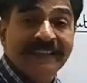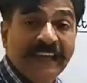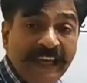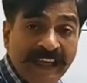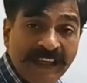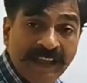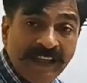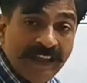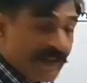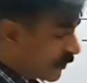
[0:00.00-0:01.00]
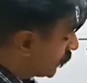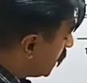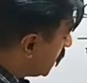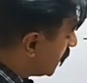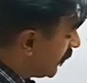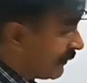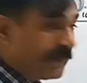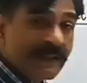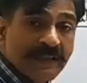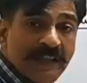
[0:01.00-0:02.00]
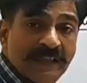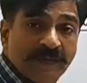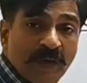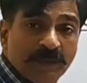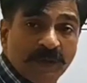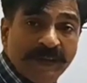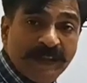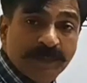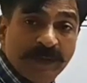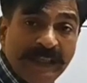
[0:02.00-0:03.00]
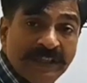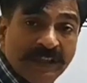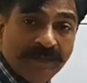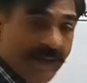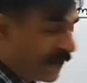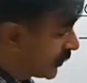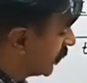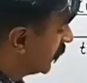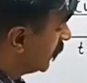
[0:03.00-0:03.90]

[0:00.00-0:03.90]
k. So this is the Laplace transform of exponential function.